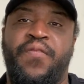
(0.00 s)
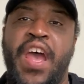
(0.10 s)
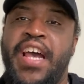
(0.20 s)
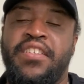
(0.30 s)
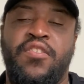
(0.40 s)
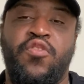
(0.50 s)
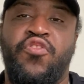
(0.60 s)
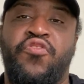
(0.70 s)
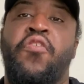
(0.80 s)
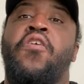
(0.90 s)
faster,
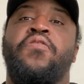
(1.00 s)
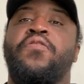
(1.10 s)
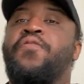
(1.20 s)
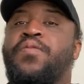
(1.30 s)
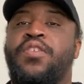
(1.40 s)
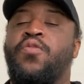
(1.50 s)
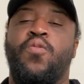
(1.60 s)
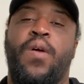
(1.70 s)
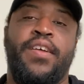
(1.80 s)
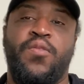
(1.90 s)
stronger
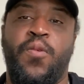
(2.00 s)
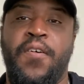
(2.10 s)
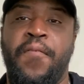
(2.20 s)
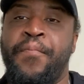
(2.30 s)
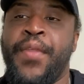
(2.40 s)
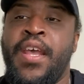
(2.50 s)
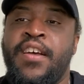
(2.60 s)
too as well.